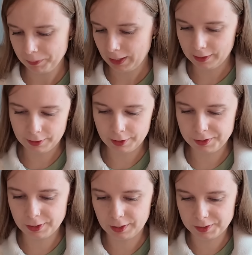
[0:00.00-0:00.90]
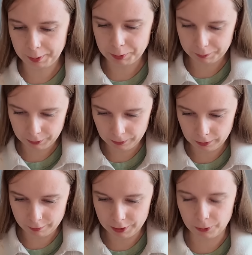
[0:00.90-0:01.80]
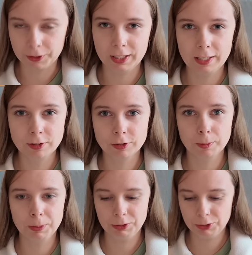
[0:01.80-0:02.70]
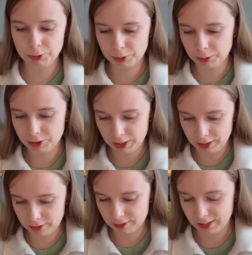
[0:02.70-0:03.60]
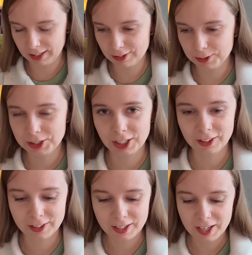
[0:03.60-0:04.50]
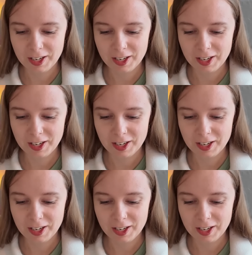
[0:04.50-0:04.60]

I think it's unacceptable of the organizers to put two crocheters next to each other,